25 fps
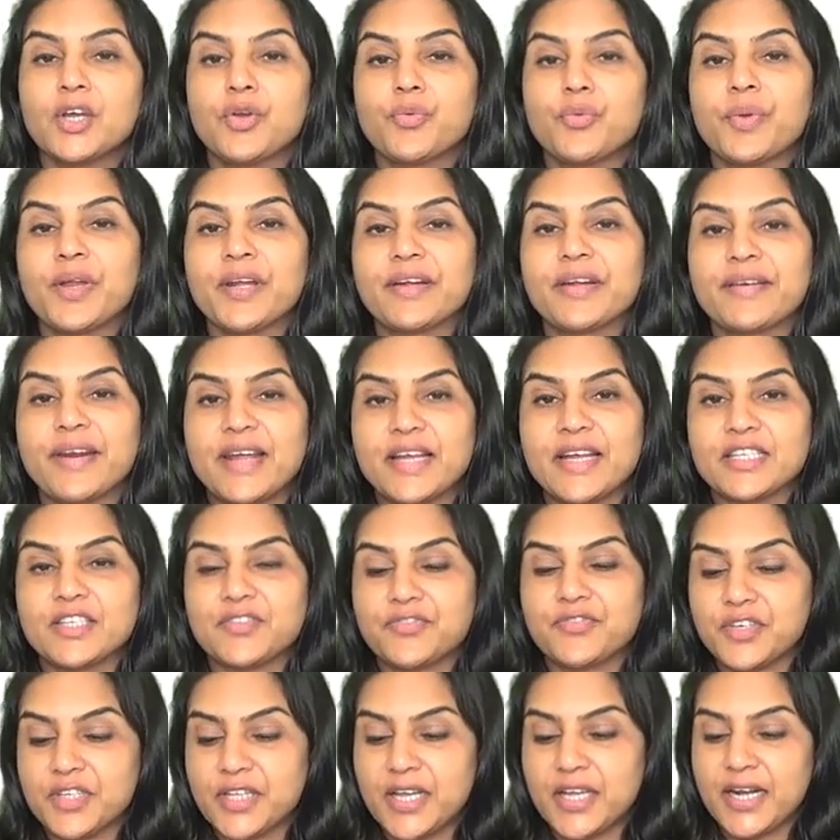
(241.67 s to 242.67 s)
We
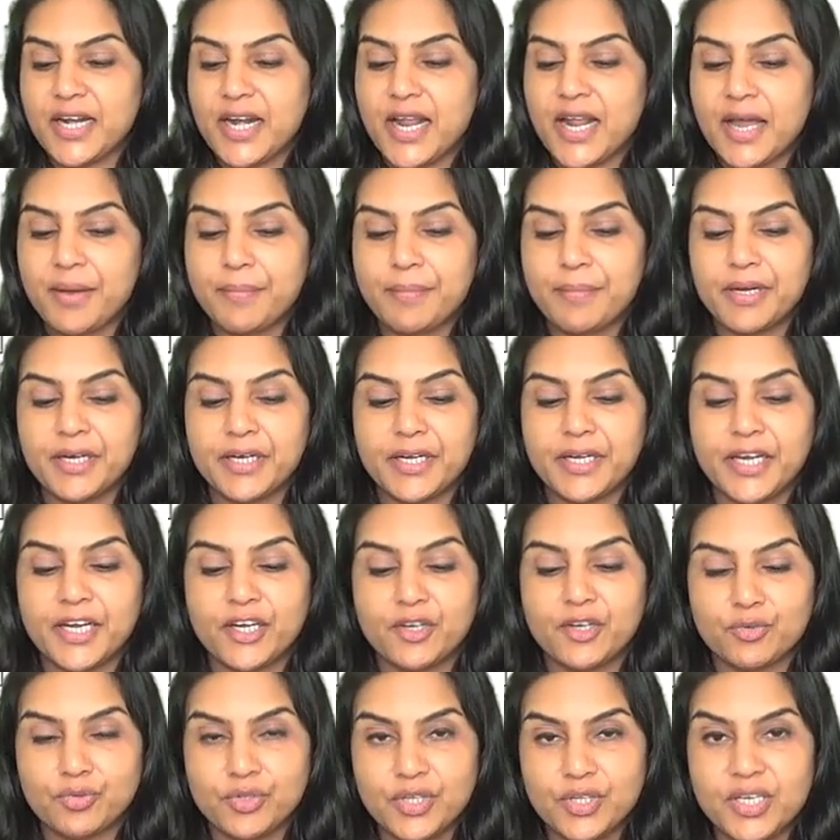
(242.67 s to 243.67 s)
transfer that liability
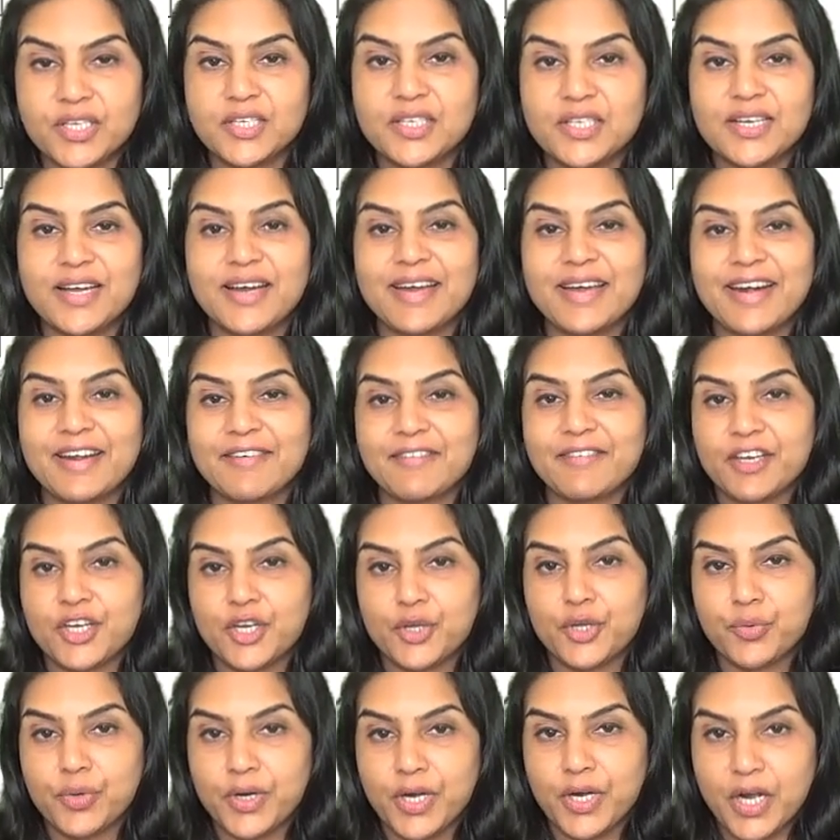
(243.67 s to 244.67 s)
to this
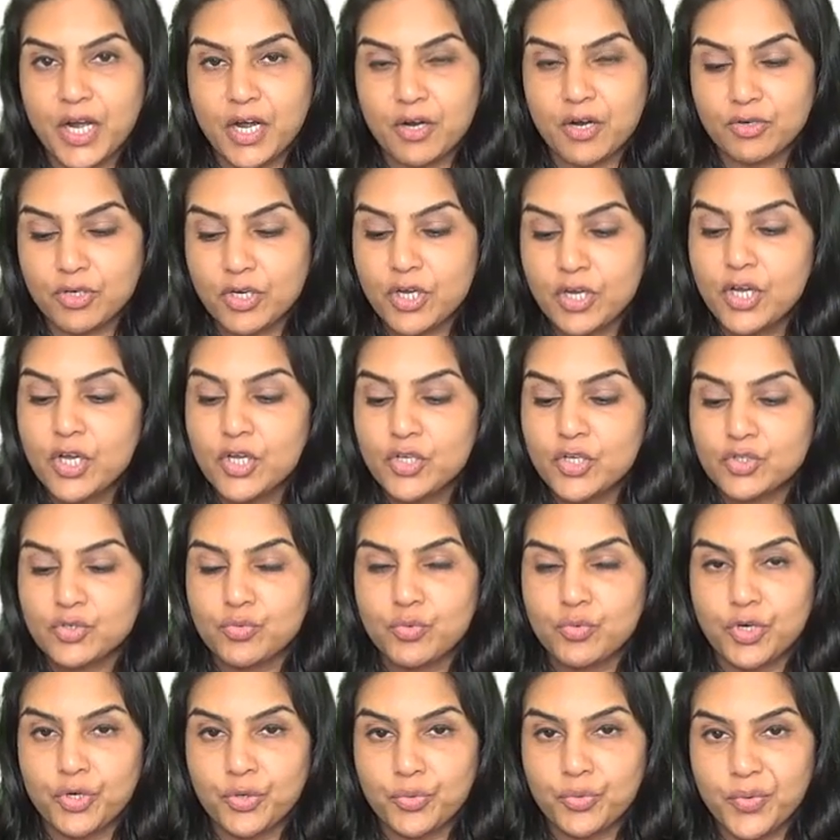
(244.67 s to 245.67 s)
revenue account. So
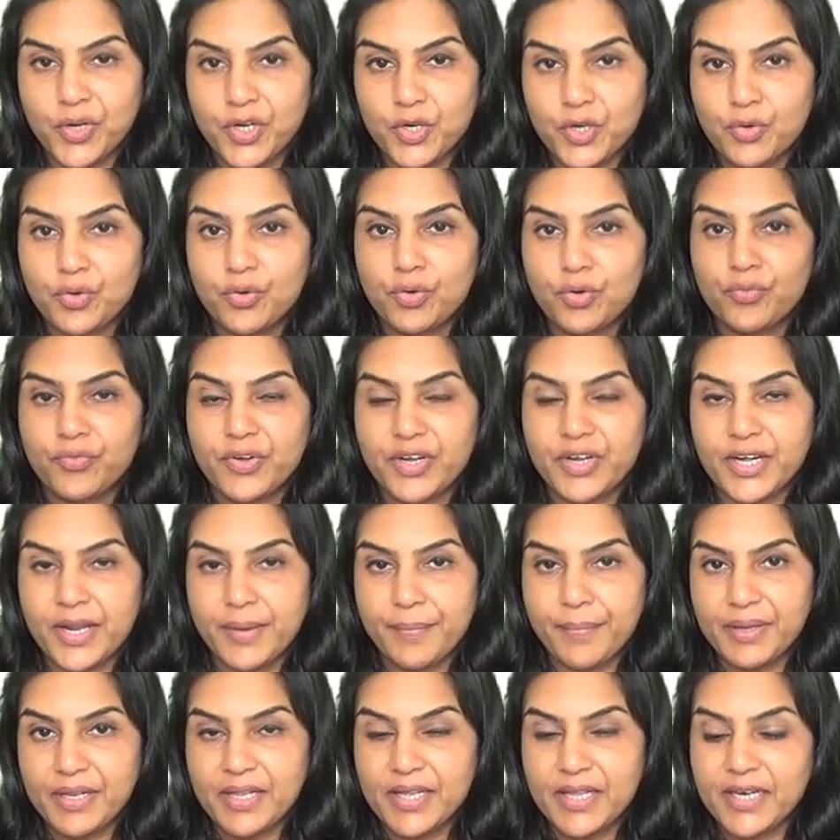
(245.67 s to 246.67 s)
what do we do? We
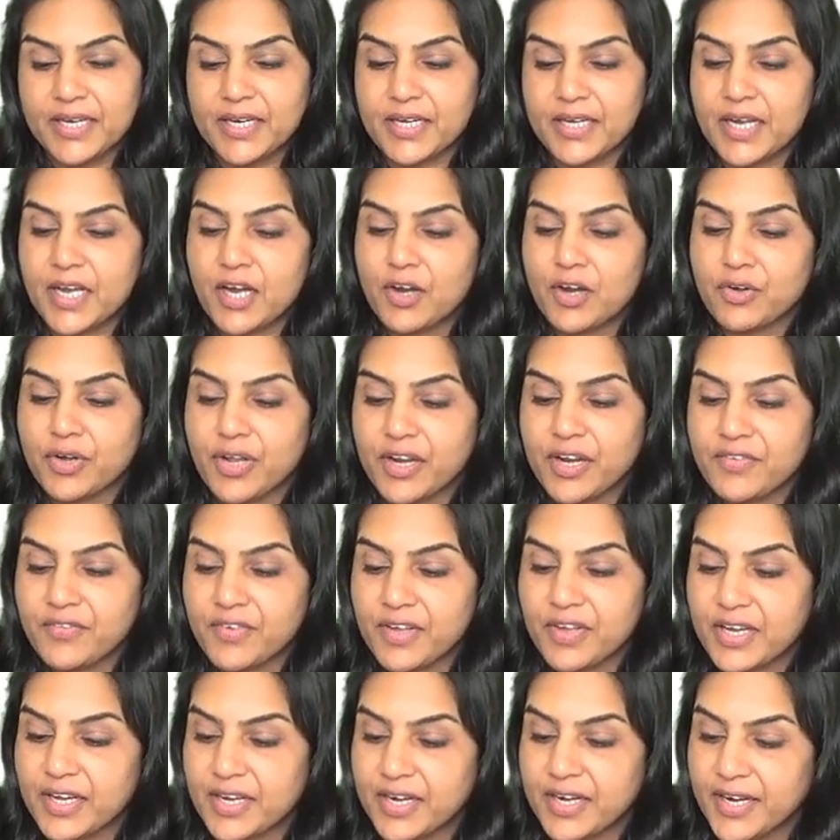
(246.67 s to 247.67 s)
debit that account and
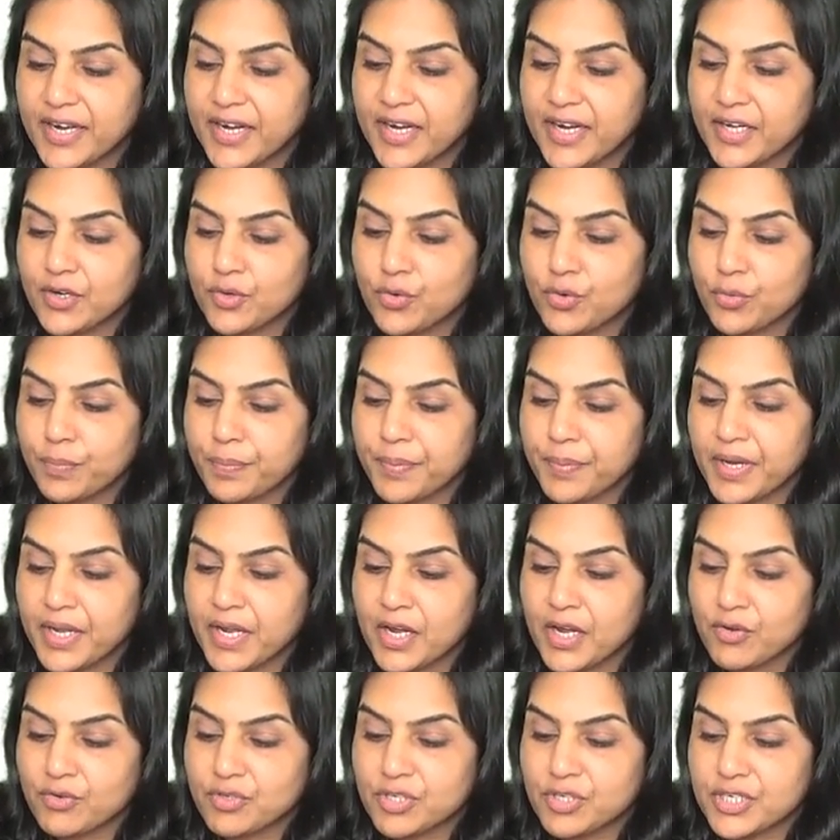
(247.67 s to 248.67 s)
we credit opening
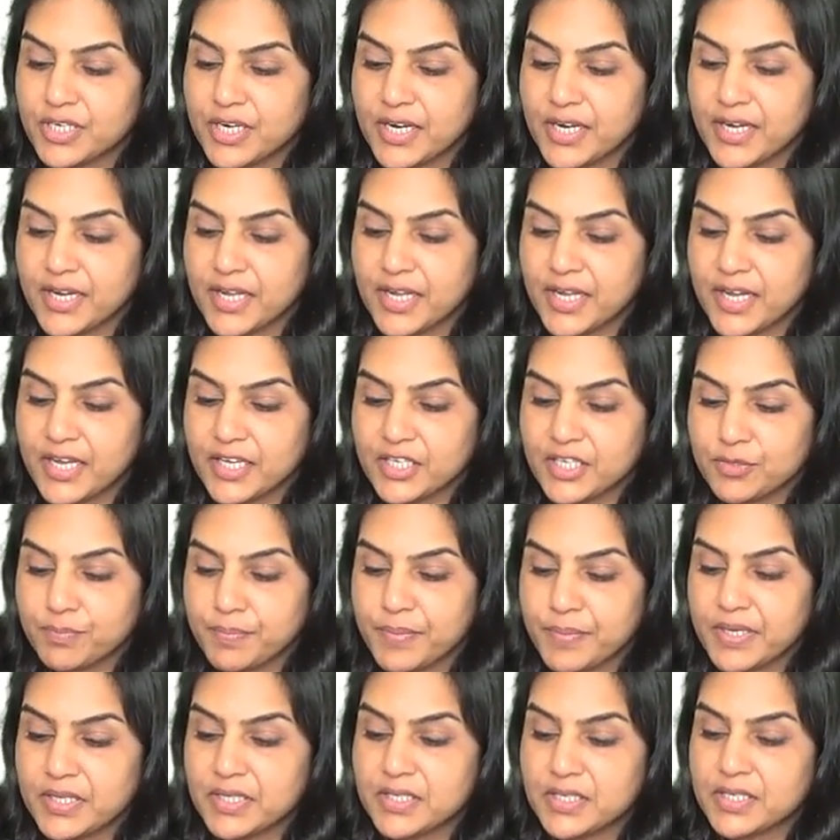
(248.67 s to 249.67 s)
outstanding
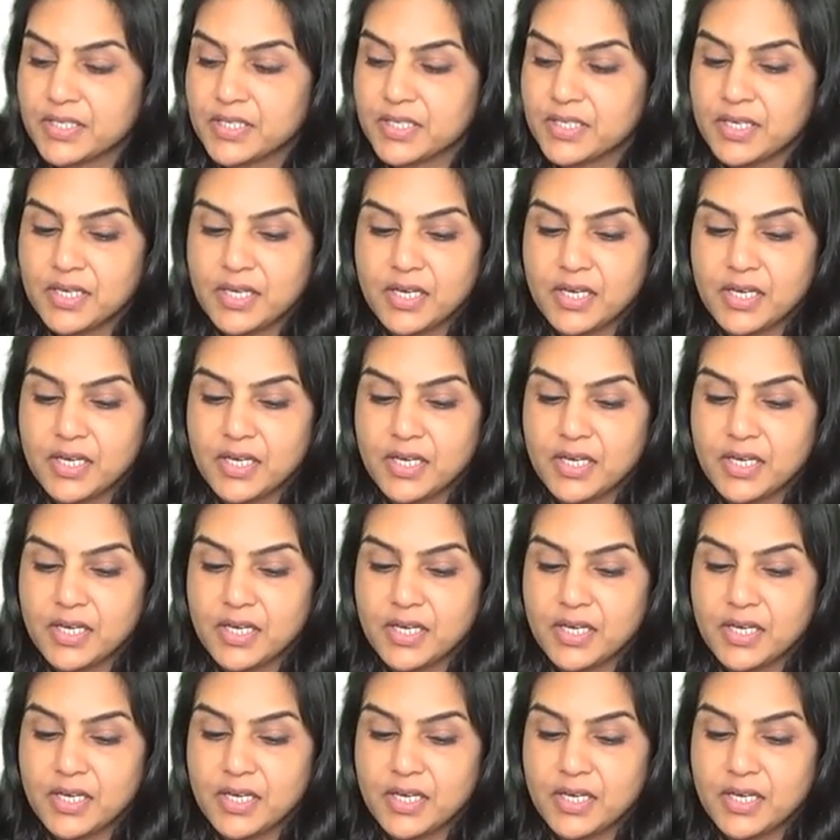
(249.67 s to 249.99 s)
expense.